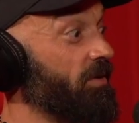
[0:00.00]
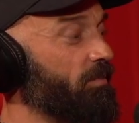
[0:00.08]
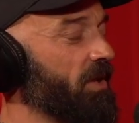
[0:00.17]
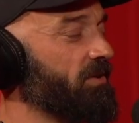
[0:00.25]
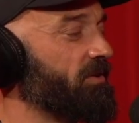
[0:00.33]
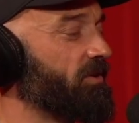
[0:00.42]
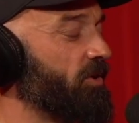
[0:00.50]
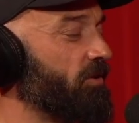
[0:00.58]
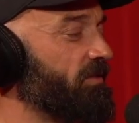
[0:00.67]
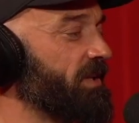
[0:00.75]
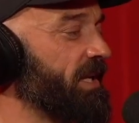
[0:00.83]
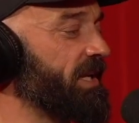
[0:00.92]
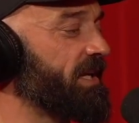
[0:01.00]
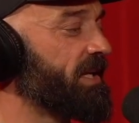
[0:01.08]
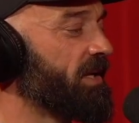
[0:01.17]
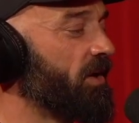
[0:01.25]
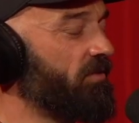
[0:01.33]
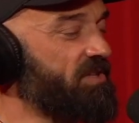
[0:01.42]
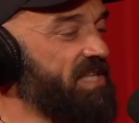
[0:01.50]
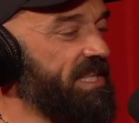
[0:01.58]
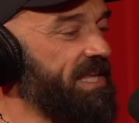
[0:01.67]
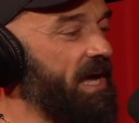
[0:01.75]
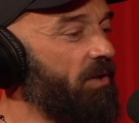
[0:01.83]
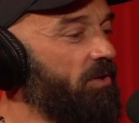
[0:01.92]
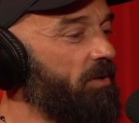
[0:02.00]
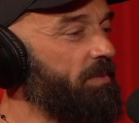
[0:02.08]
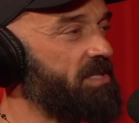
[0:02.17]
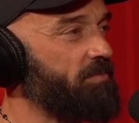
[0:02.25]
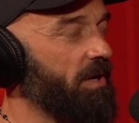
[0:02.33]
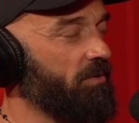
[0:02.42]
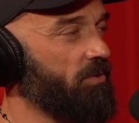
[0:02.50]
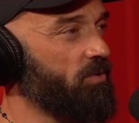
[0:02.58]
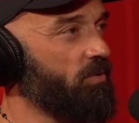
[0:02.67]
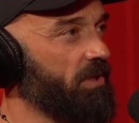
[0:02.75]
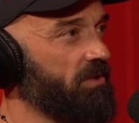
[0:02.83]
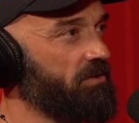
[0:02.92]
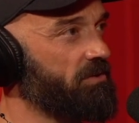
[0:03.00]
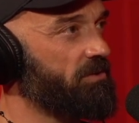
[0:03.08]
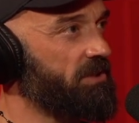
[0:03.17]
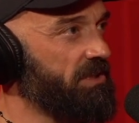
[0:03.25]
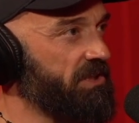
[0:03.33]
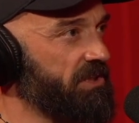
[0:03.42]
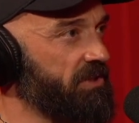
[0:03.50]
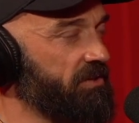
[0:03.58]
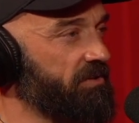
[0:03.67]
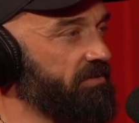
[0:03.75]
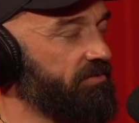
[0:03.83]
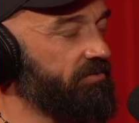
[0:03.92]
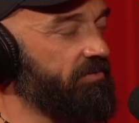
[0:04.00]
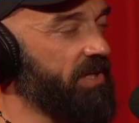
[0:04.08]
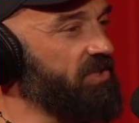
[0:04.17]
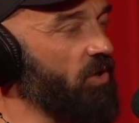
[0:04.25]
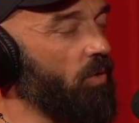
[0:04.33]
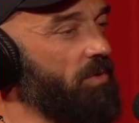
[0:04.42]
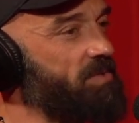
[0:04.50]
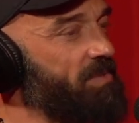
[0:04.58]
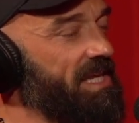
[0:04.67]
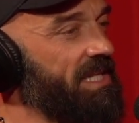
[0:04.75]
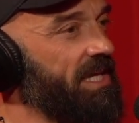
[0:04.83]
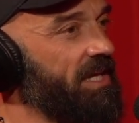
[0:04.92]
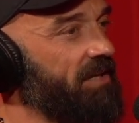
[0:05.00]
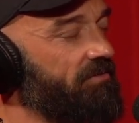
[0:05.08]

Well, currently, obviously, The Alchemist, Paulo Coelho, is it's always been there.